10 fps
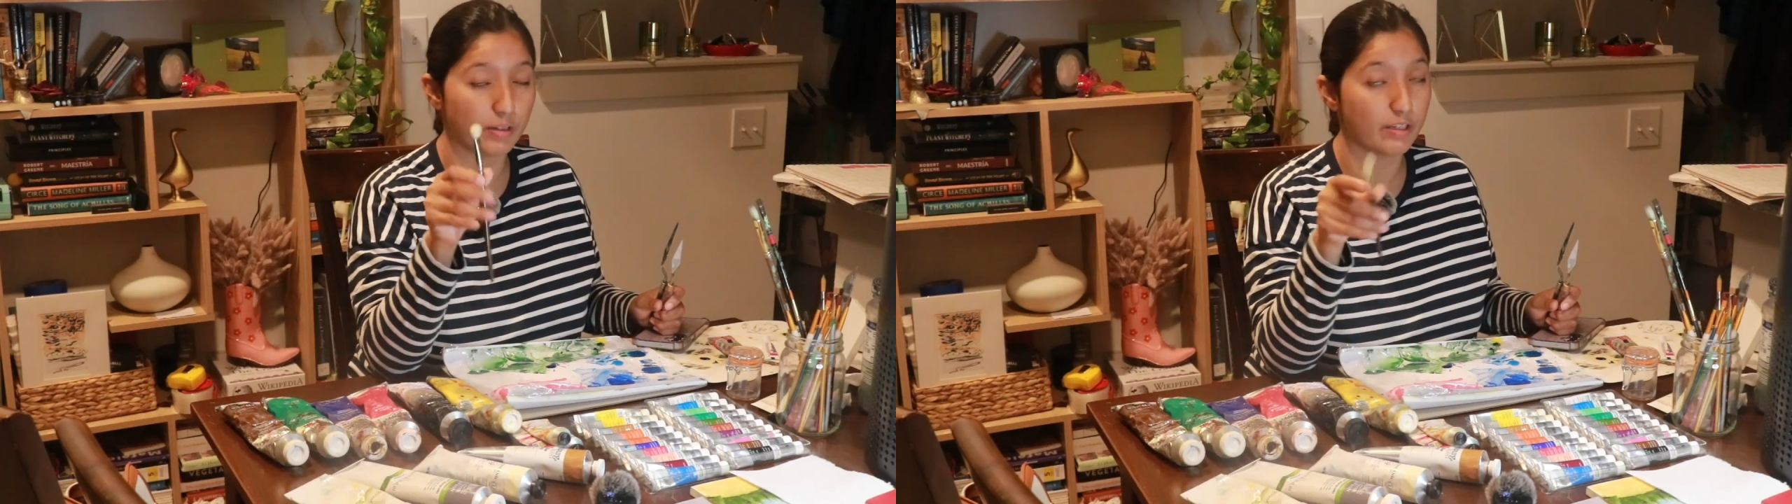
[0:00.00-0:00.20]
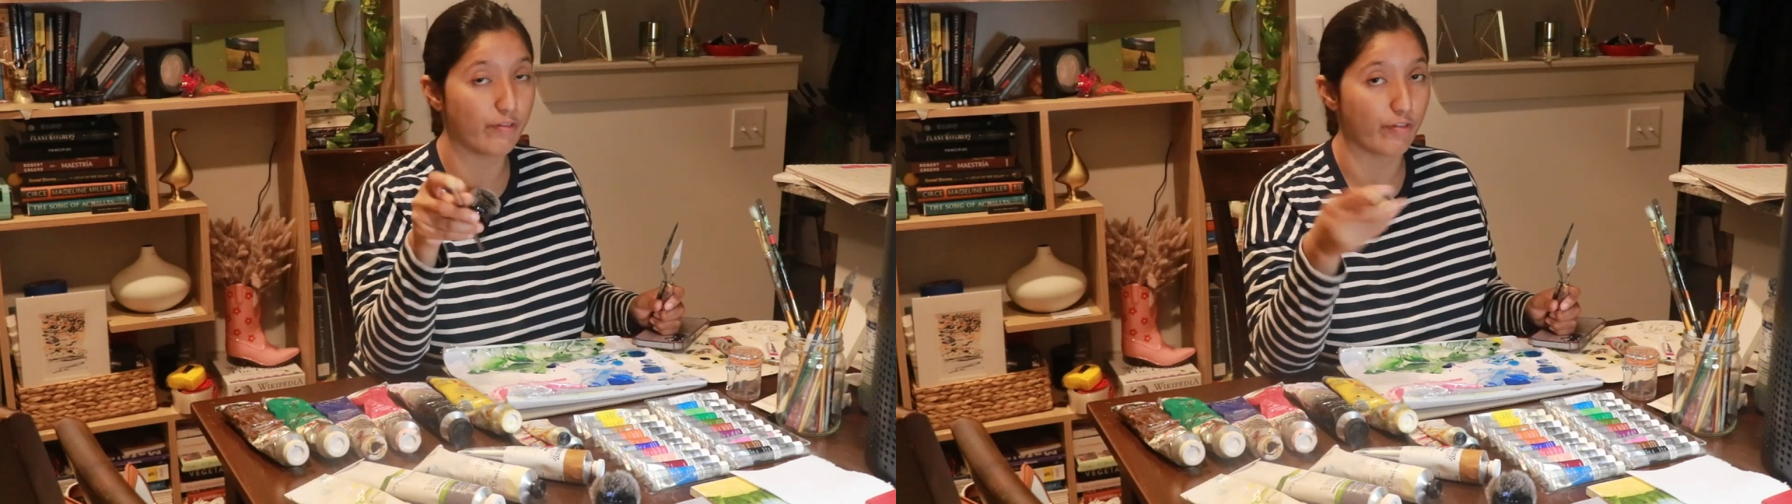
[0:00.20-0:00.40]

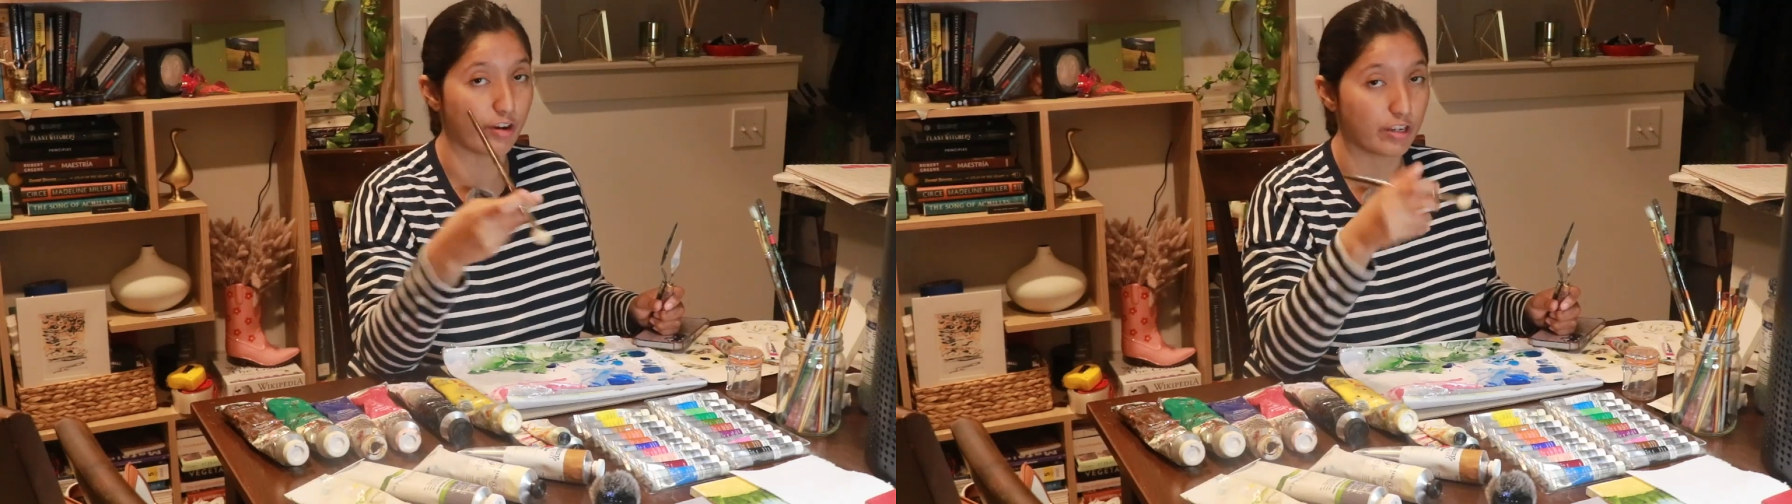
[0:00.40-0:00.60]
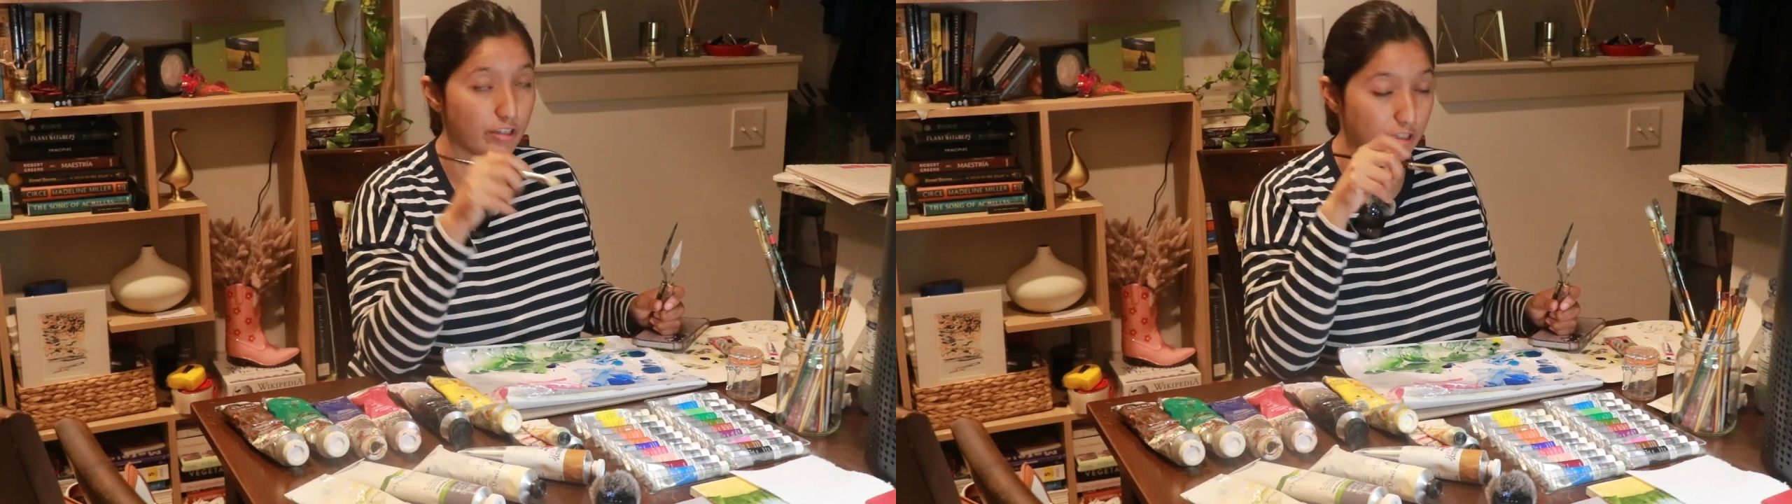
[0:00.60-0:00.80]
This
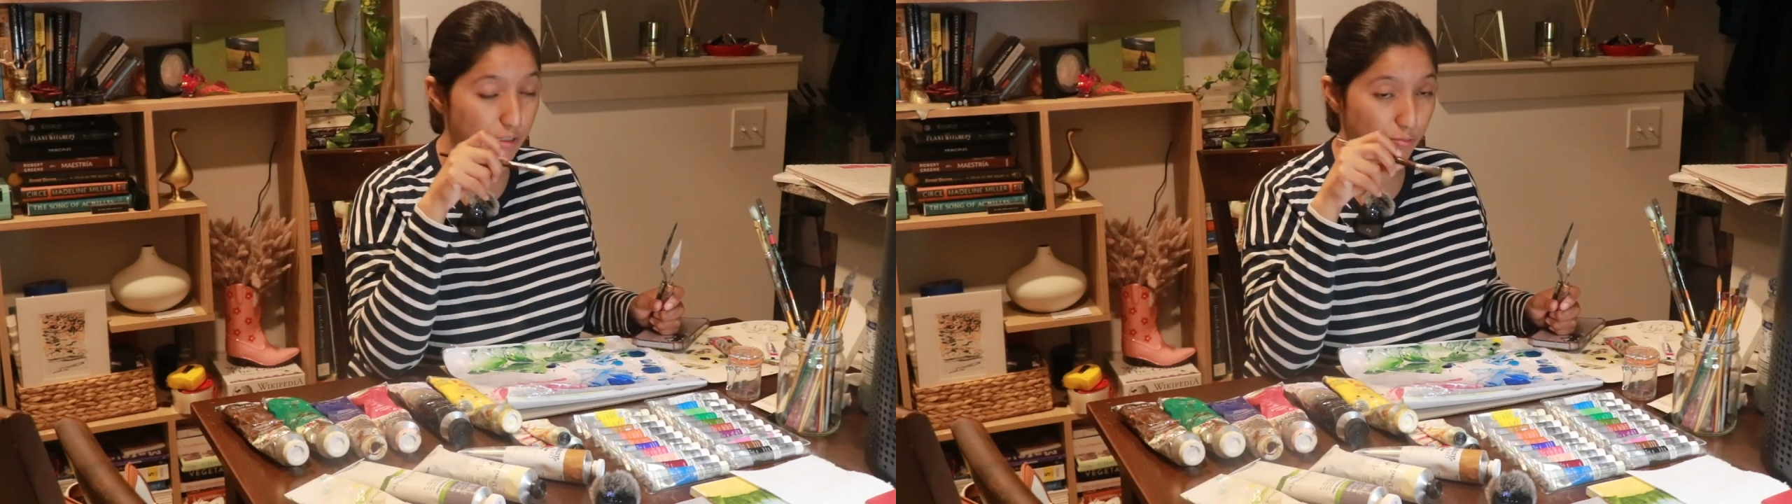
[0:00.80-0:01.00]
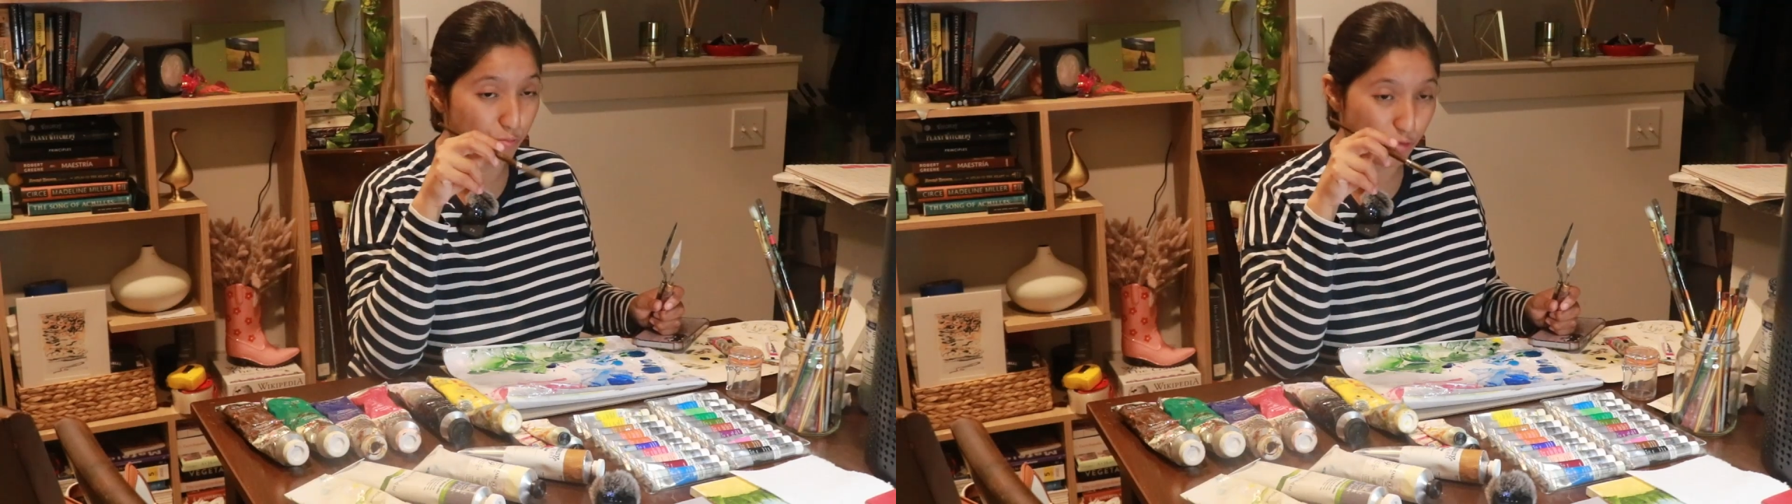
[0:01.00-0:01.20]
spread
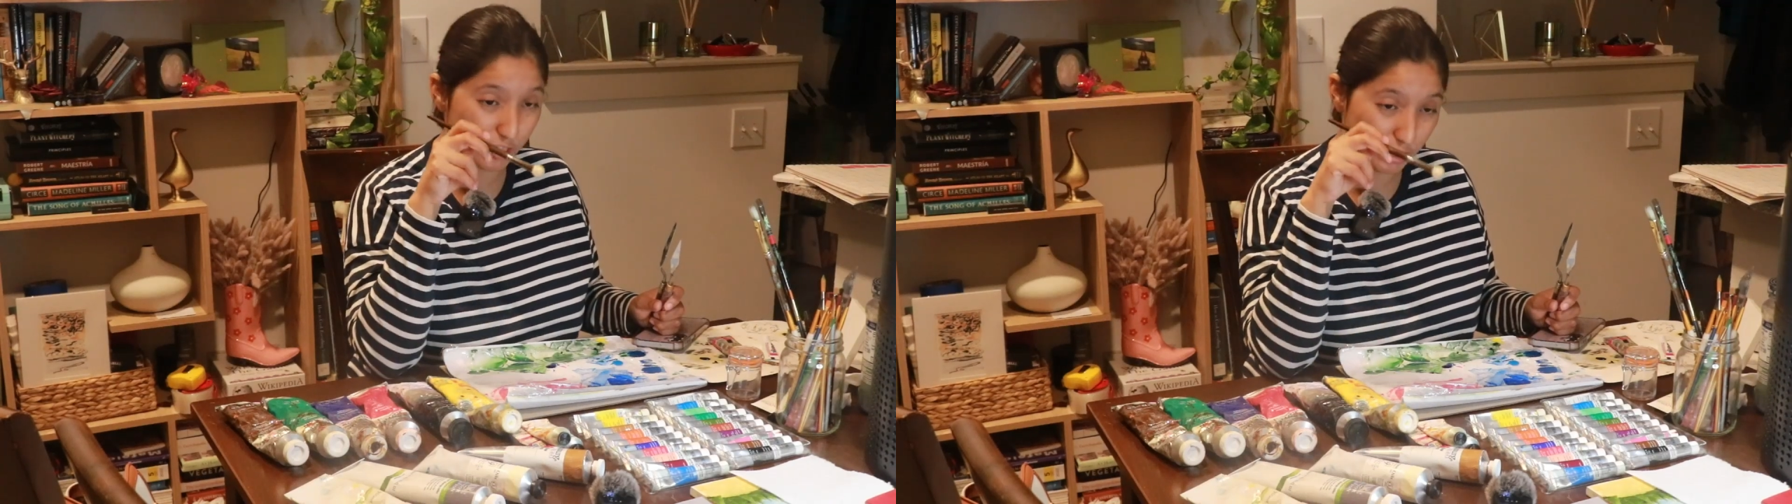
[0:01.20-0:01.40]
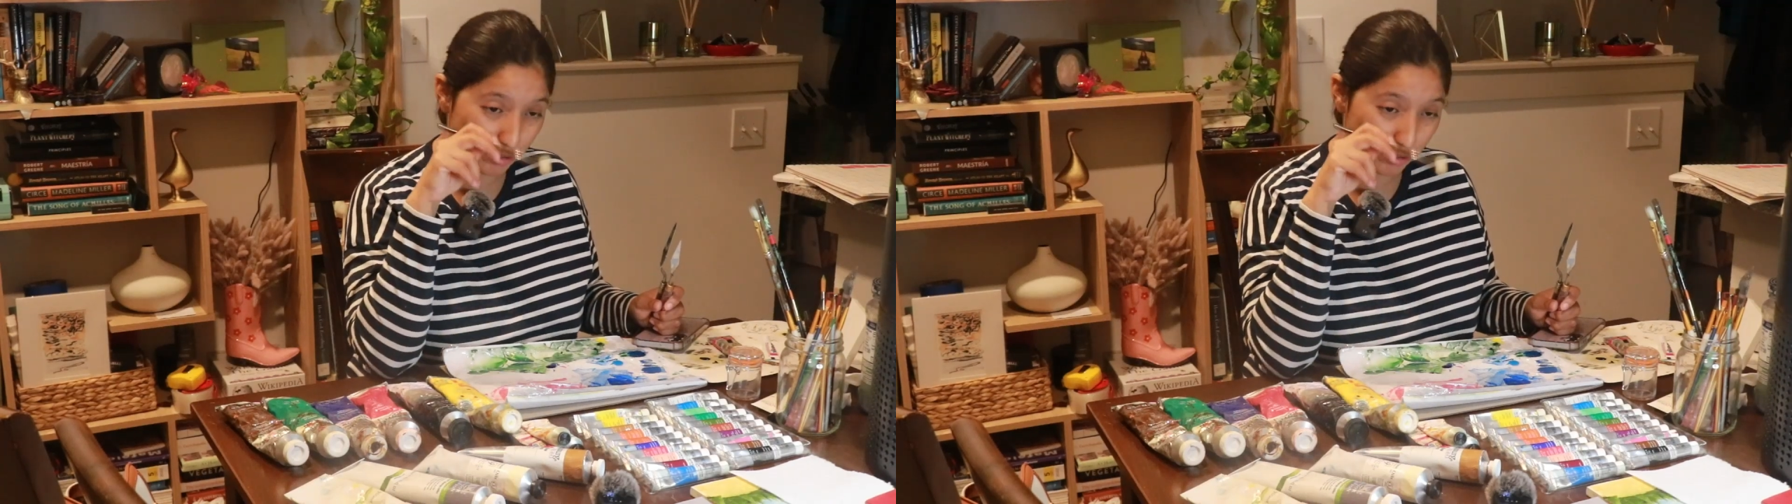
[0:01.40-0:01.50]
is really